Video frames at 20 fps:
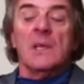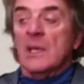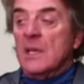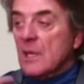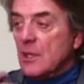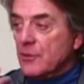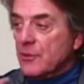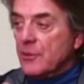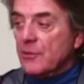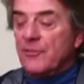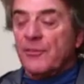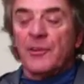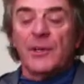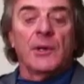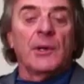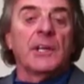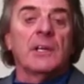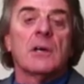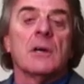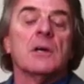it's a
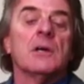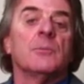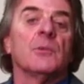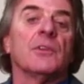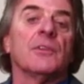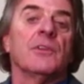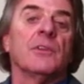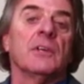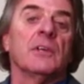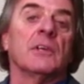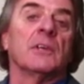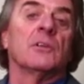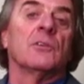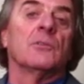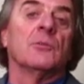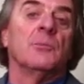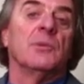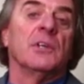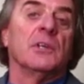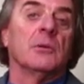very common thing
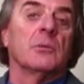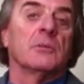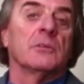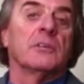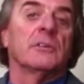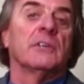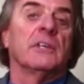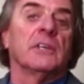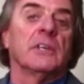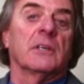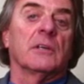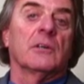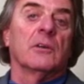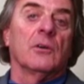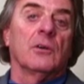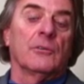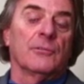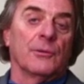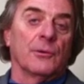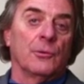to be able to take a
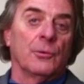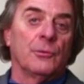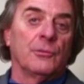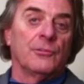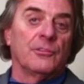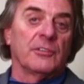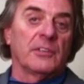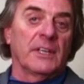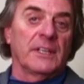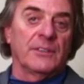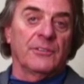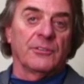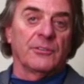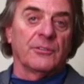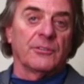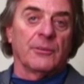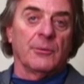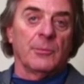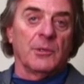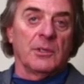golfer who
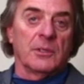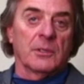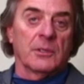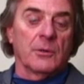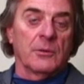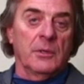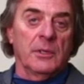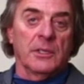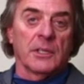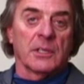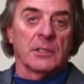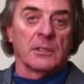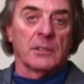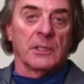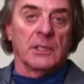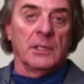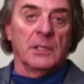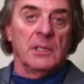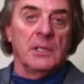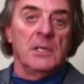slices the ball
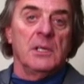chronically,